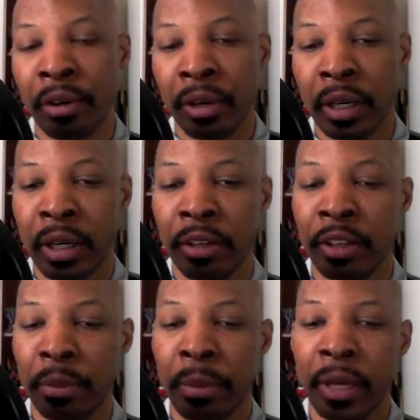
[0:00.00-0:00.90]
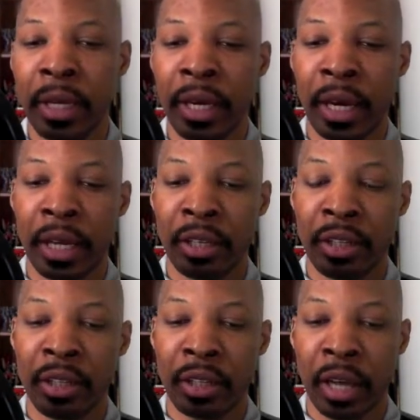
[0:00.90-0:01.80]
needs to be a
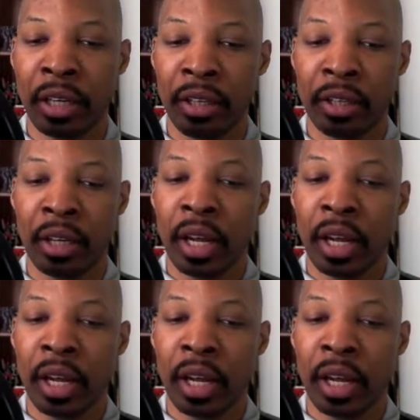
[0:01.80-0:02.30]
sense